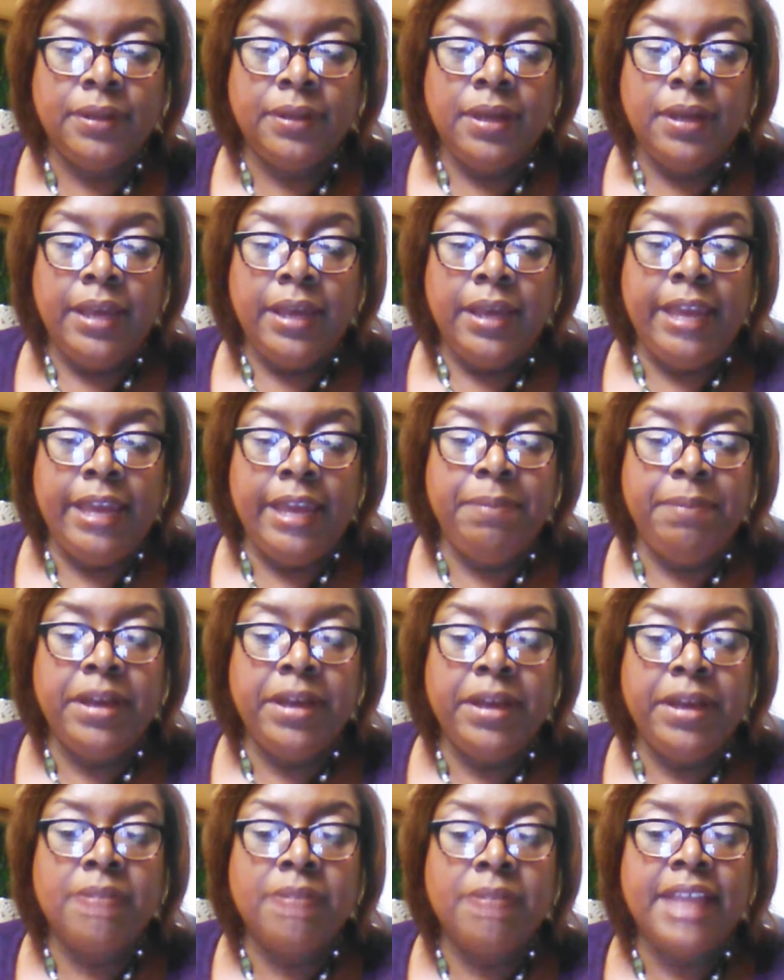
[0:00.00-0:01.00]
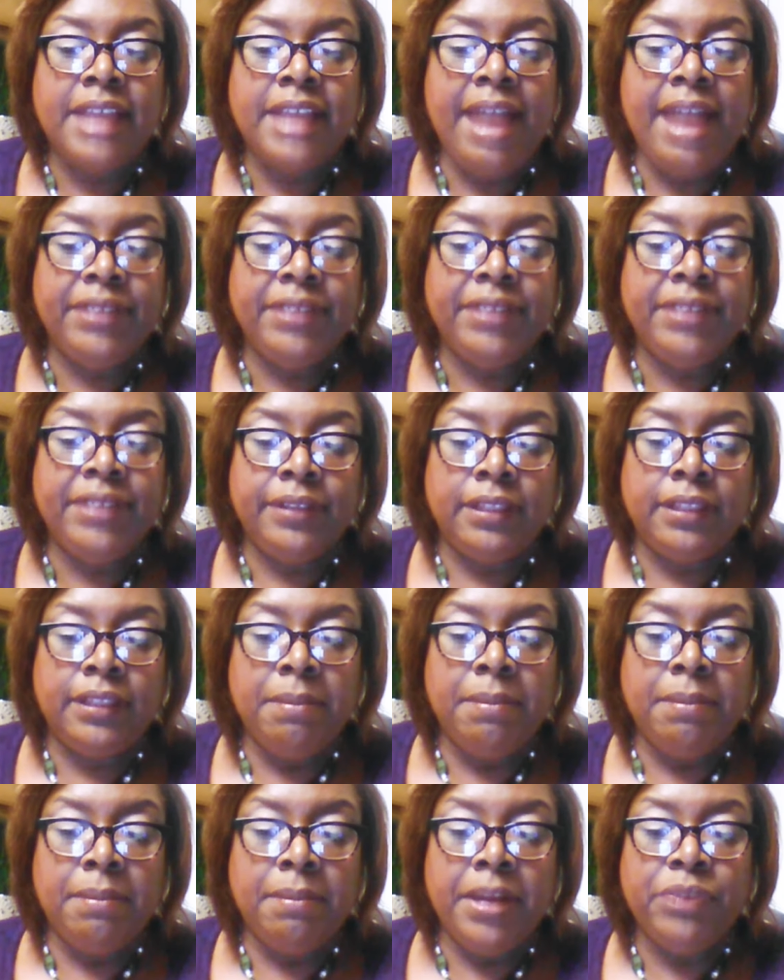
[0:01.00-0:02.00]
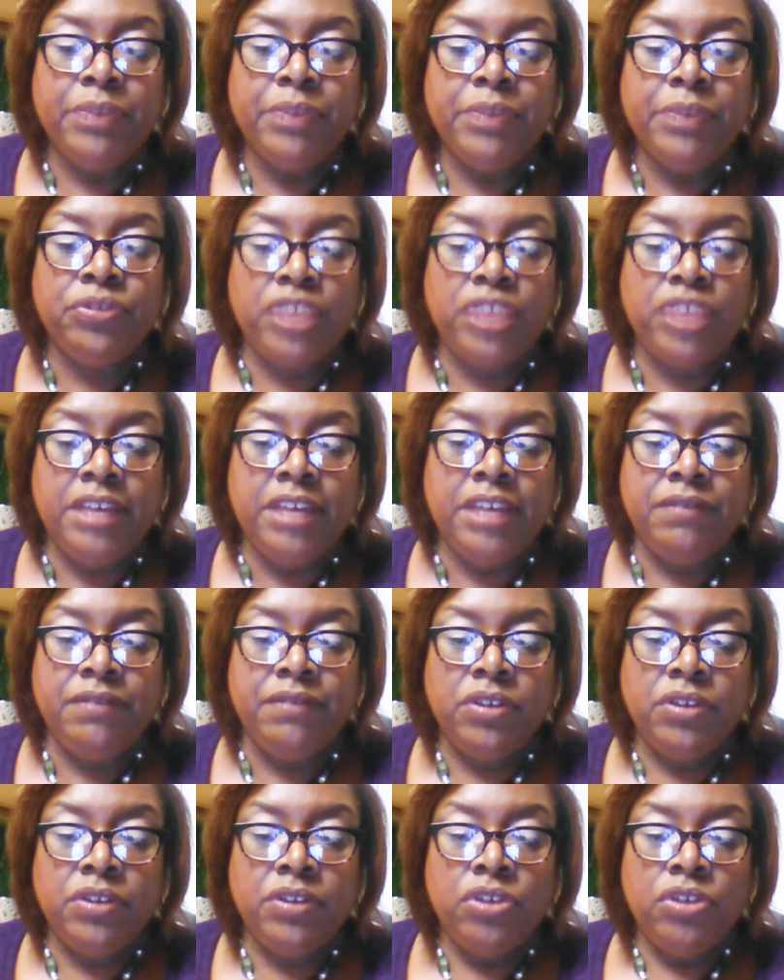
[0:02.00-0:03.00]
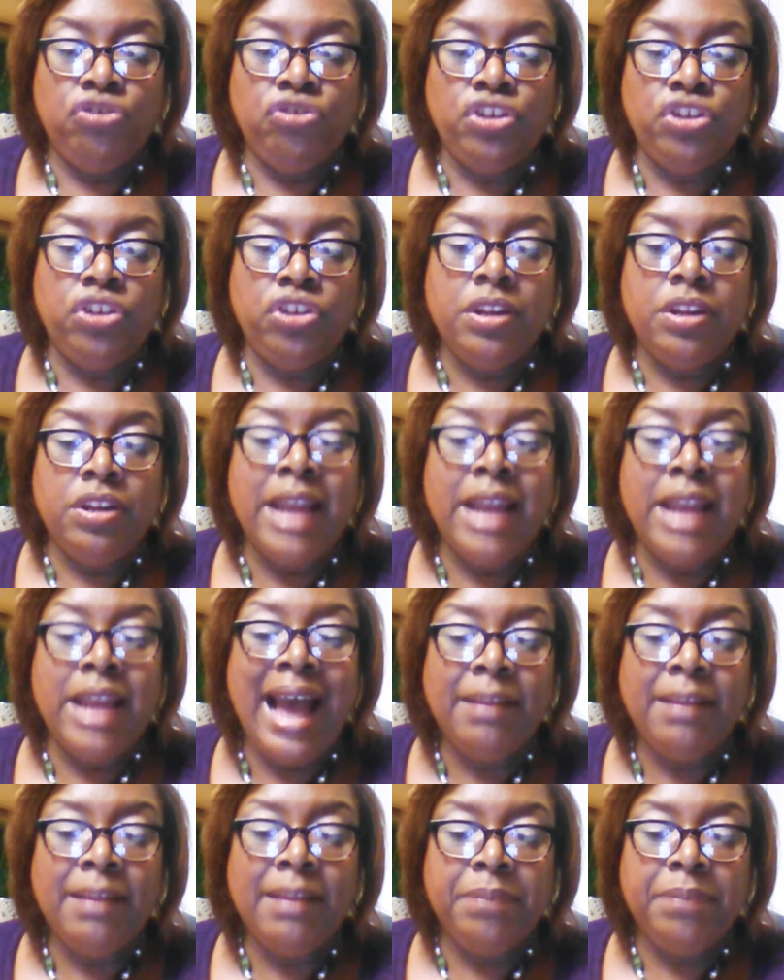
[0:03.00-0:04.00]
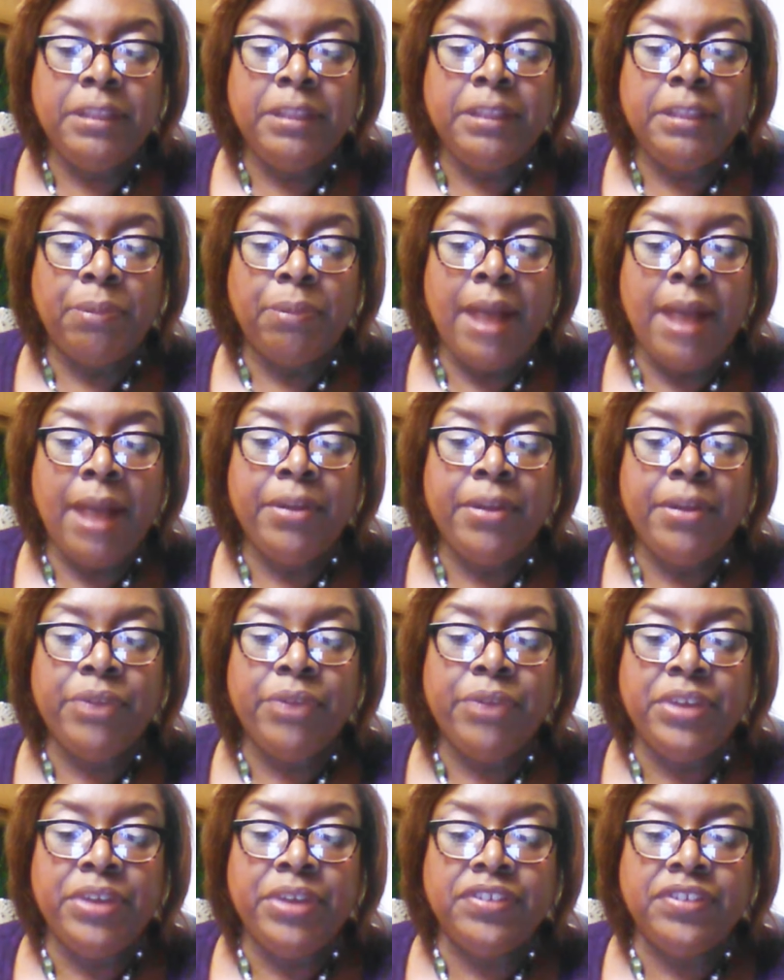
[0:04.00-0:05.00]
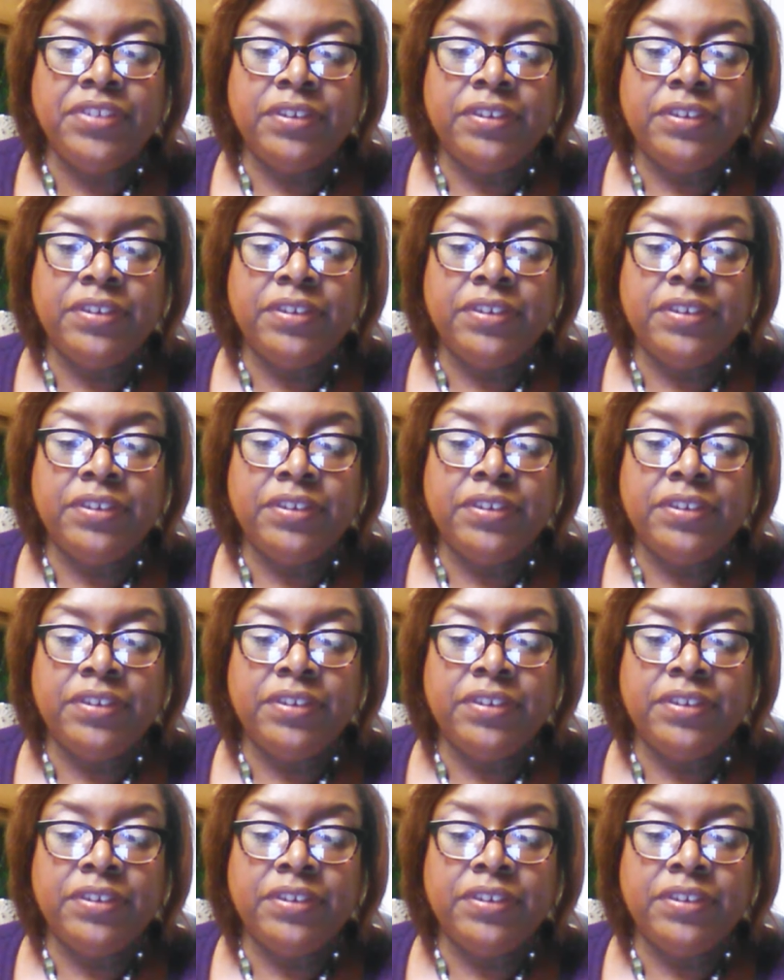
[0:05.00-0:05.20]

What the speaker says: it becomes evident that the money received should not be the primary reason